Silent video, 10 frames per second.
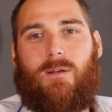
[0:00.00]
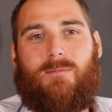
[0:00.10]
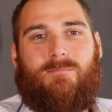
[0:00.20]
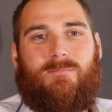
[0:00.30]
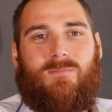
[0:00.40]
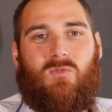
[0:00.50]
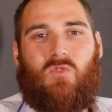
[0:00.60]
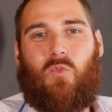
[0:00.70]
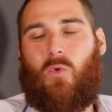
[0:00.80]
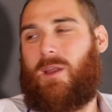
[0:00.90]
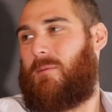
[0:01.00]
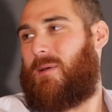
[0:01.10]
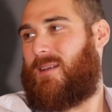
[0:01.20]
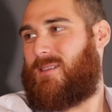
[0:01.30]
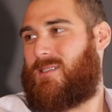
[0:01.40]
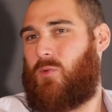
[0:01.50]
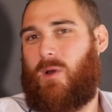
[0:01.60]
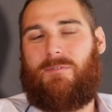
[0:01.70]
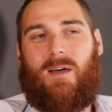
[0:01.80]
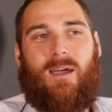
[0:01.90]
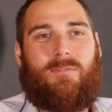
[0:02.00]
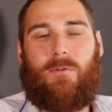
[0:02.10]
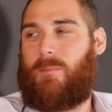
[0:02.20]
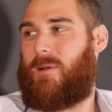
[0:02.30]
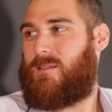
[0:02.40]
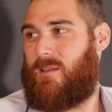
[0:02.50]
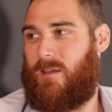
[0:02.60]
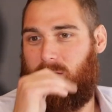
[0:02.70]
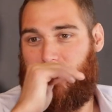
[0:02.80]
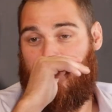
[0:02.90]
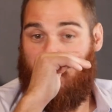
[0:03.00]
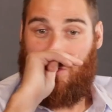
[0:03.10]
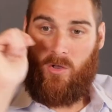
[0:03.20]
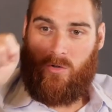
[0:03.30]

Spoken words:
and 20 minutes, 25, 30 minutes later to a